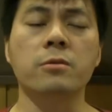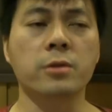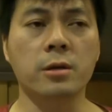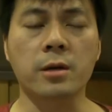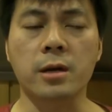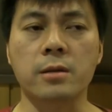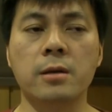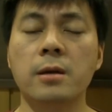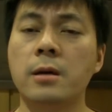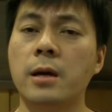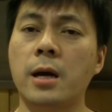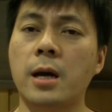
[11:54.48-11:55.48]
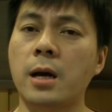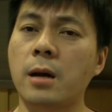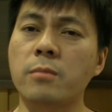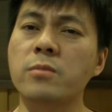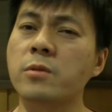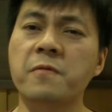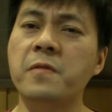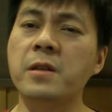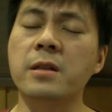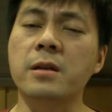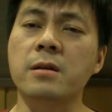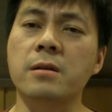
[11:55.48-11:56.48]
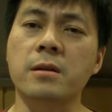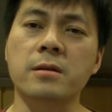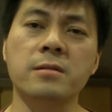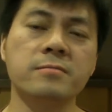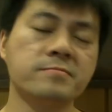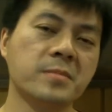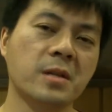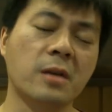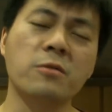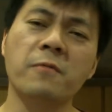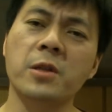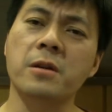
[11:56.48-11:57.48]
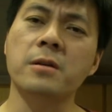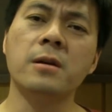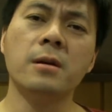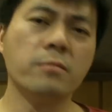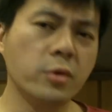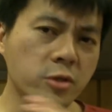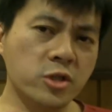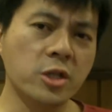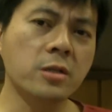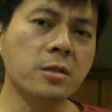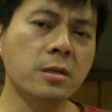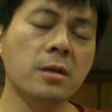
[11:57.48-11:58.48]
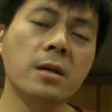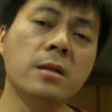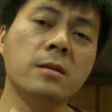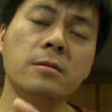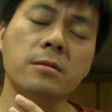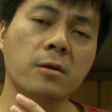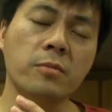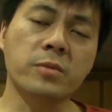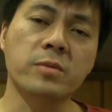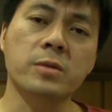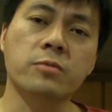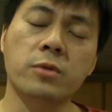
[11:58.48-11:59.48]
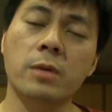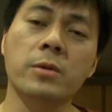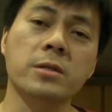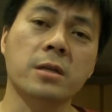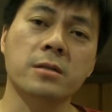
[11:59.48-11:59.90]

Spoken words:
on the other hand, I'm not feeling like I don't want to put shit in Optimus Prime, because I